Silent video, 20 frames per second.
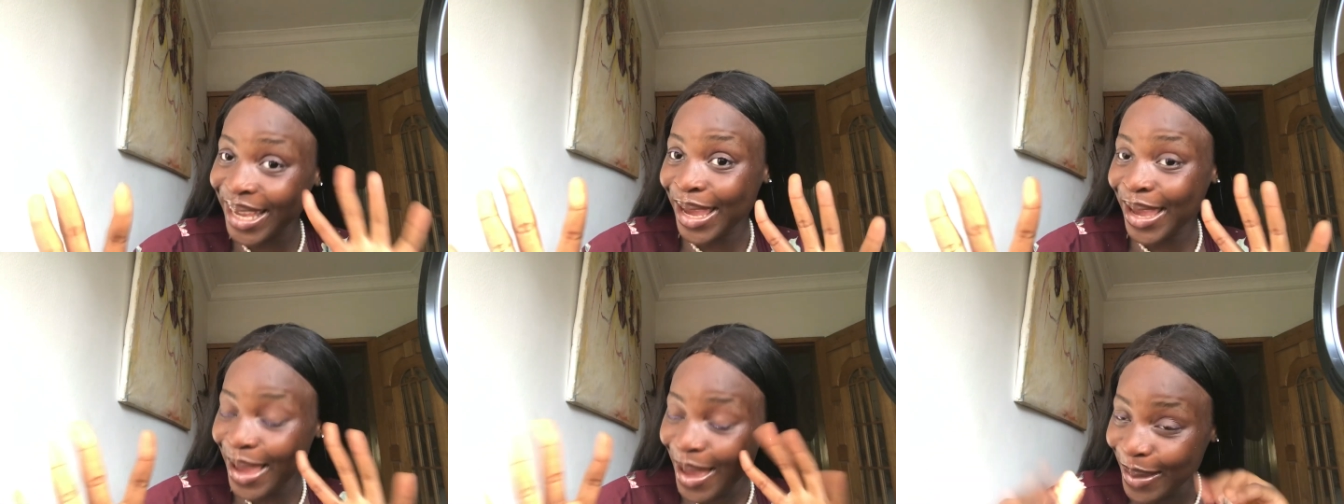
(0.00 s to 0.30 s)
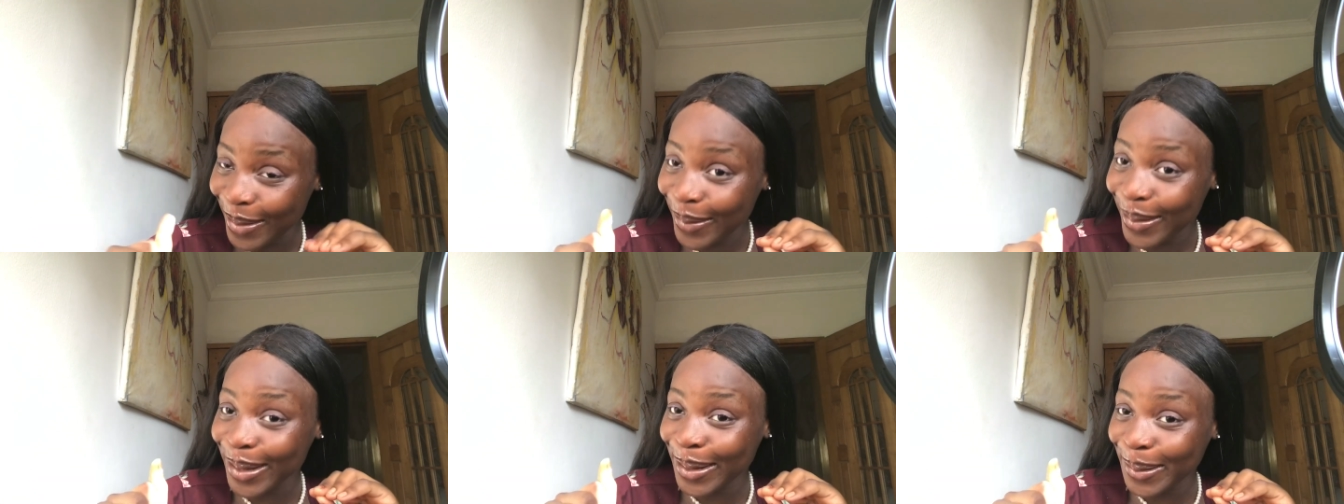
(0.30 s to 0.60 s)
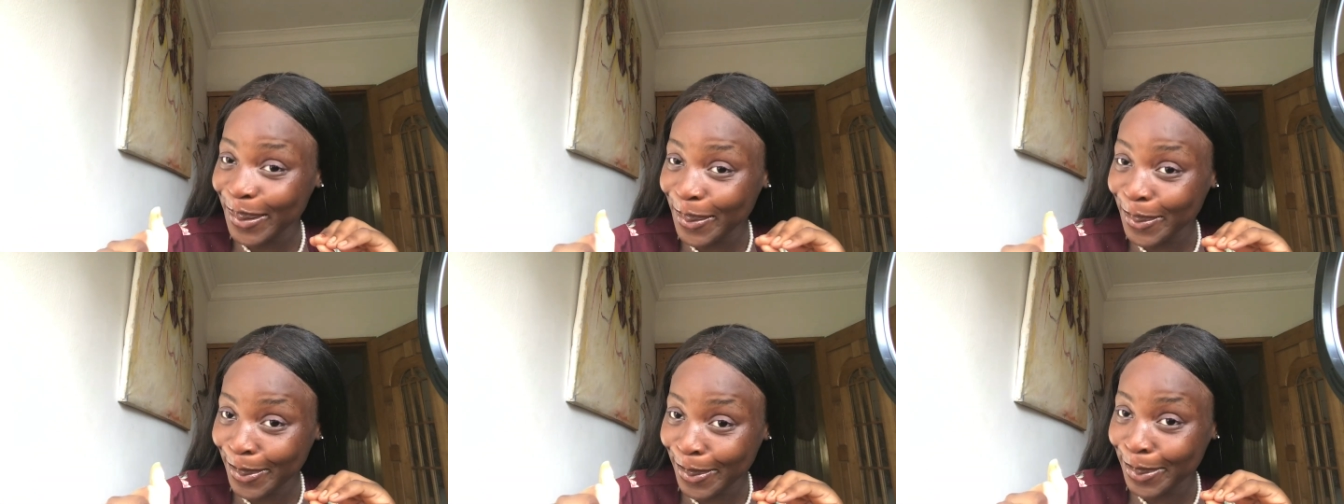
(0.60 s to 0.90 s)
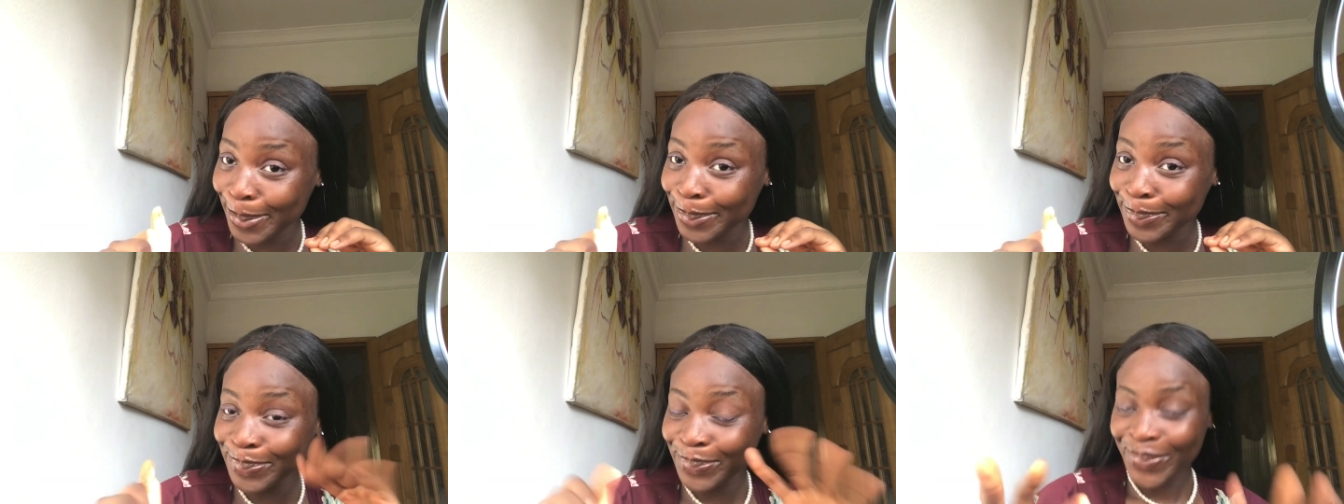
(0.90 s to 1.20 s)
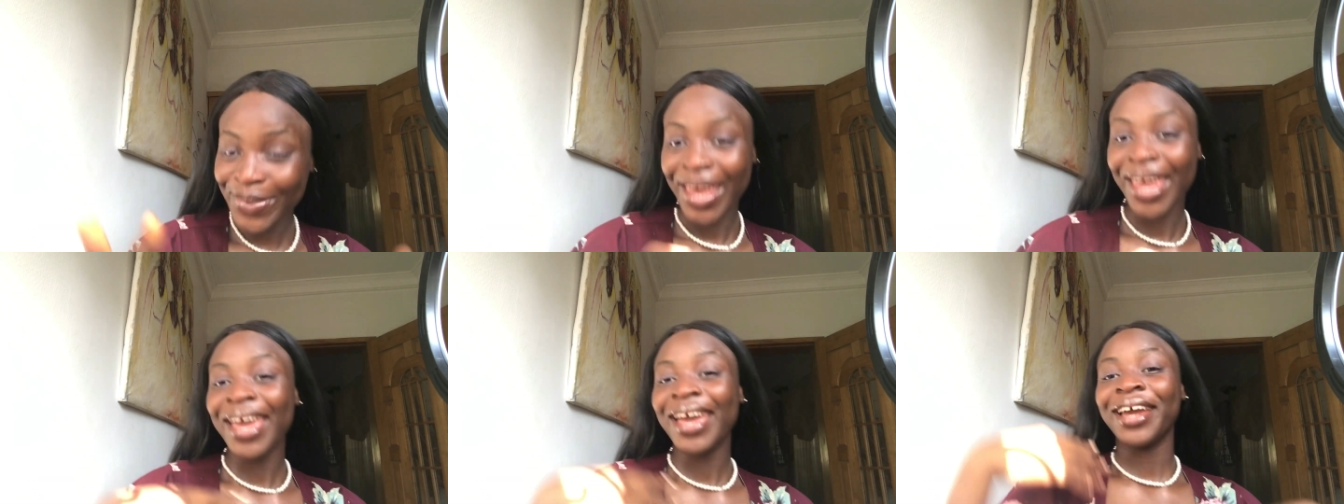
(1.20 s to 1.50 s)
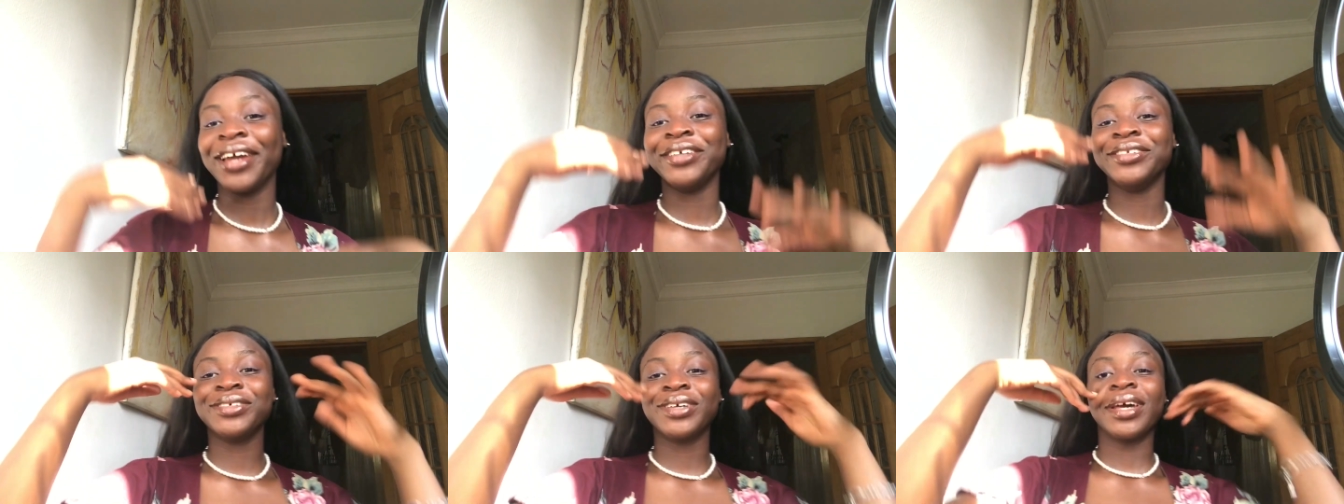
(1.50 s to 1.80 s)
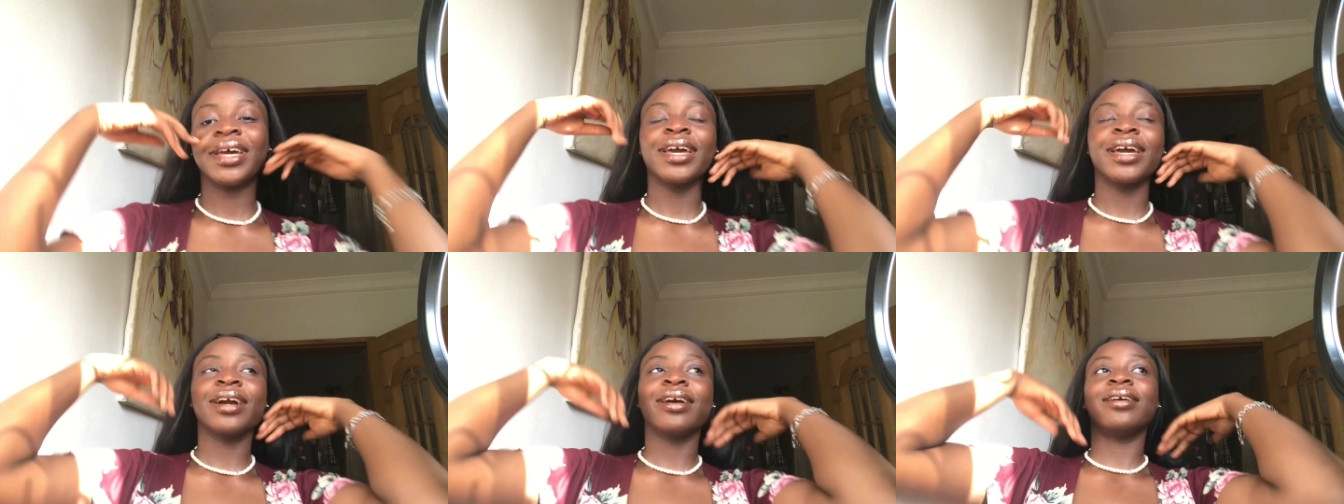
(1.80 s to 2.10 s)
You already know. Enjoy
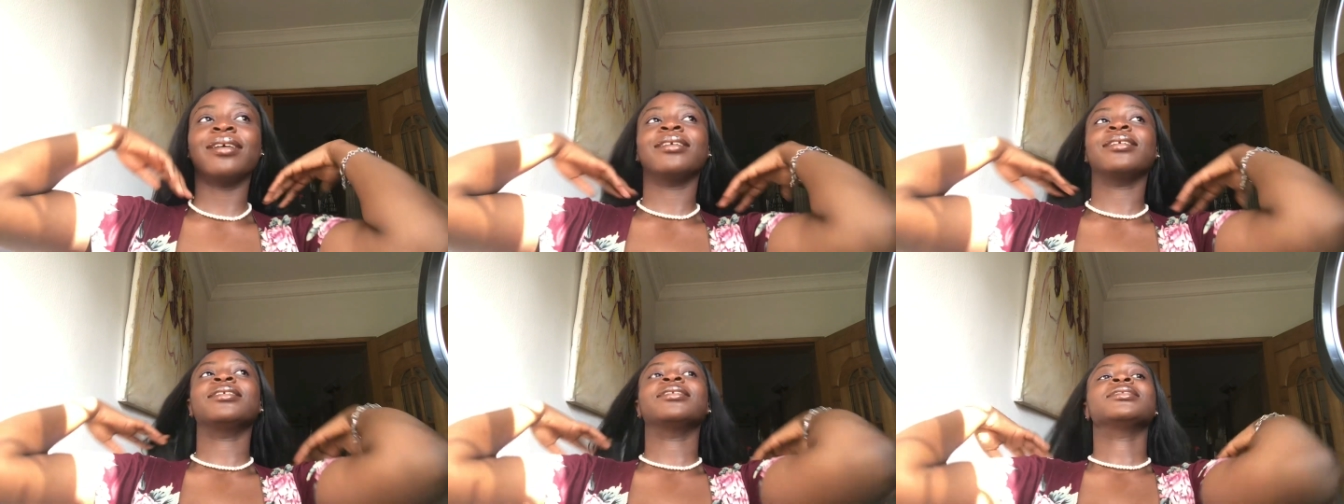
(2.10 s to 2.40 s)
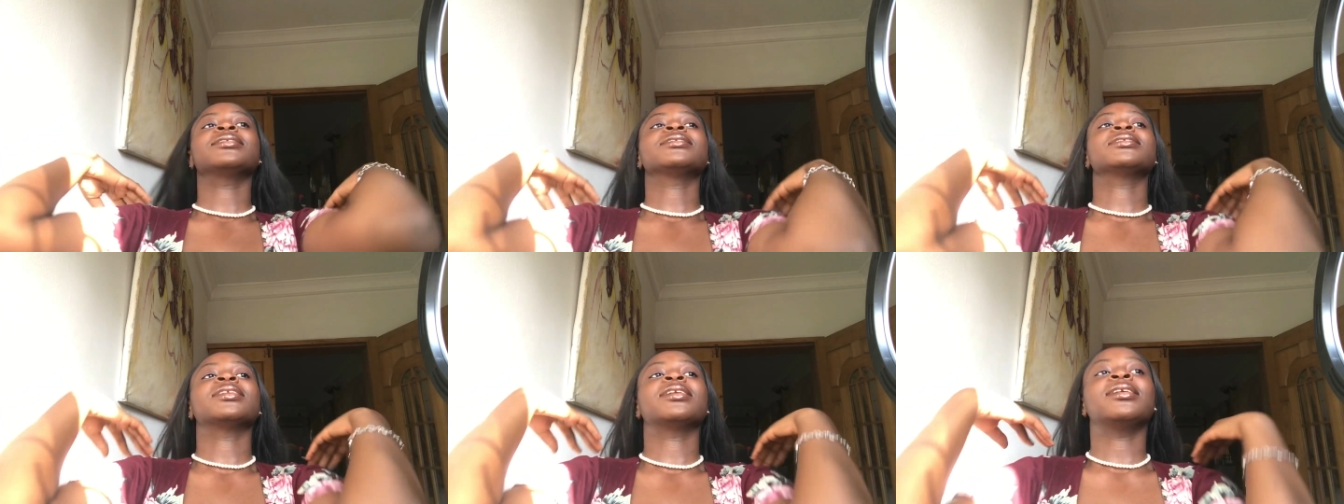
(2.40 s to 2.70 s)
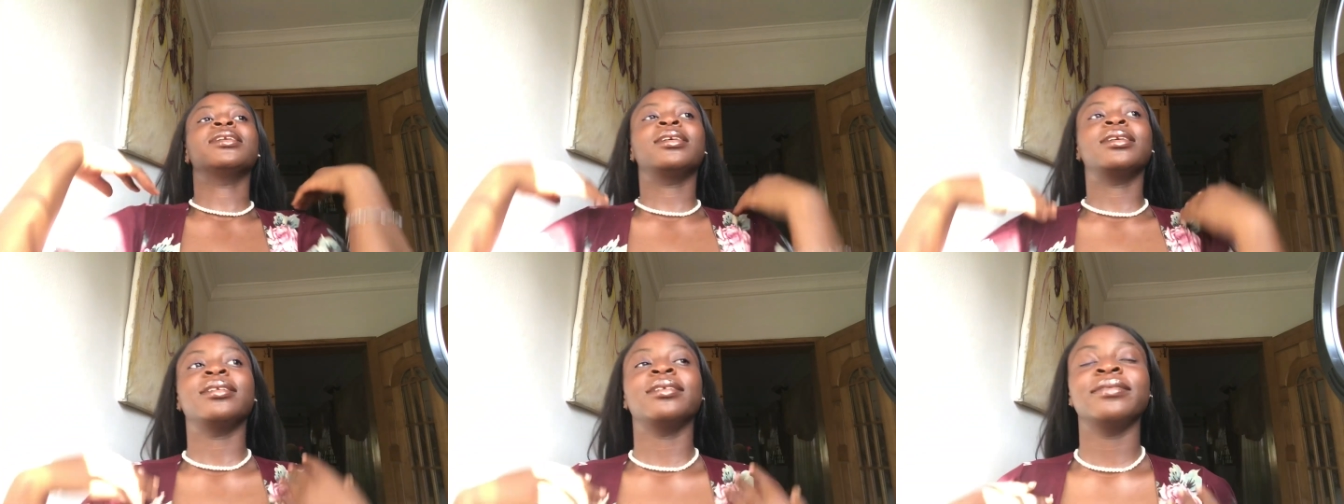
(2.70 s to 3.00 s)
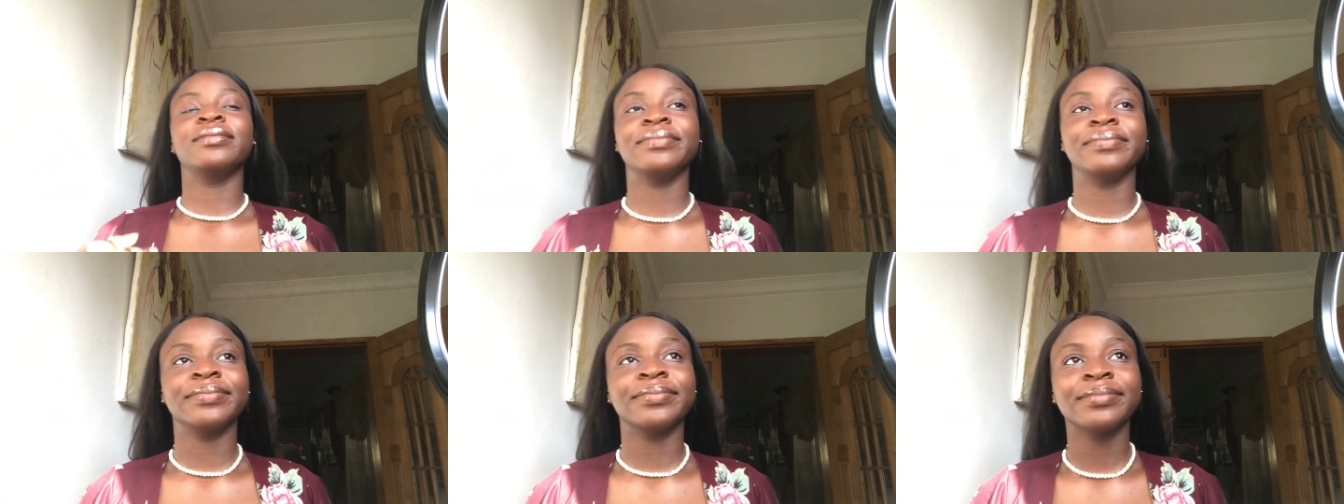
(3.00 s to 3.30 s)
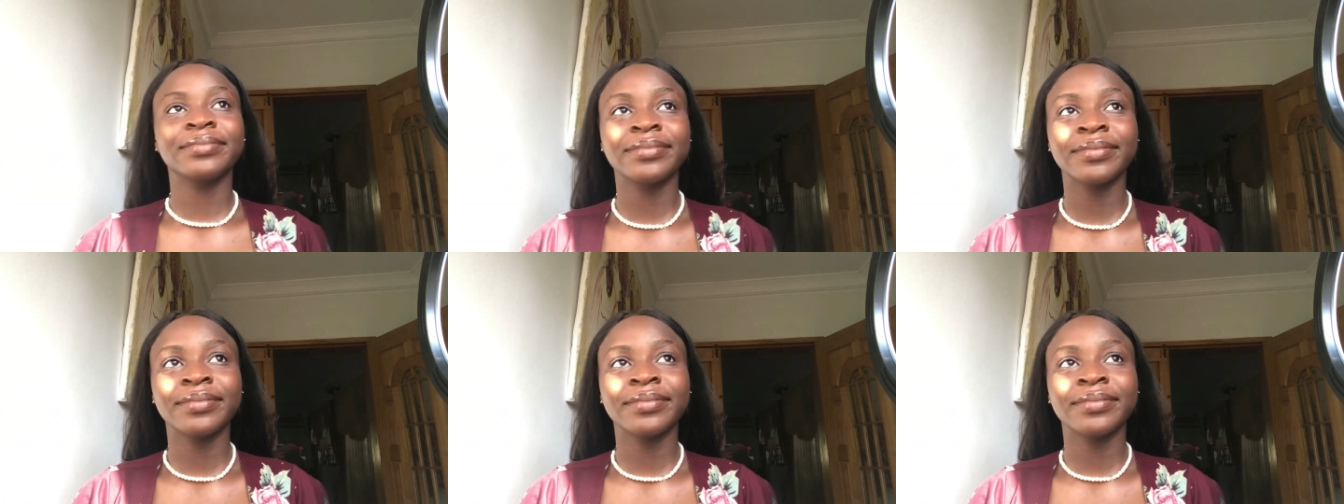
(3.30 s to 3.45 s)
it, cause that